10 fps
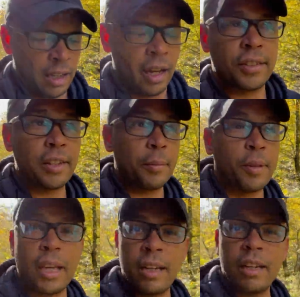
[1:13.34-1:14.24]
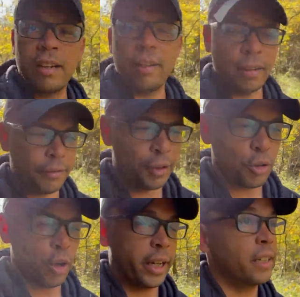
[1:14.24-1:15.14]
I slept in. I feel
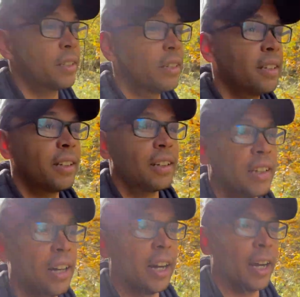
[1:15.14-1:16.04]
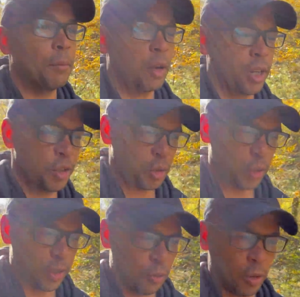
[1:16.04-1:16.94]
great. I am on a
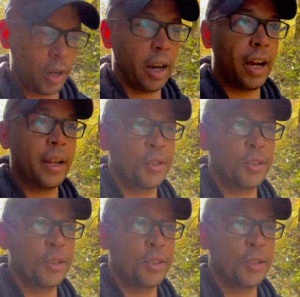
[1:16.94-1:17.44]
trail where I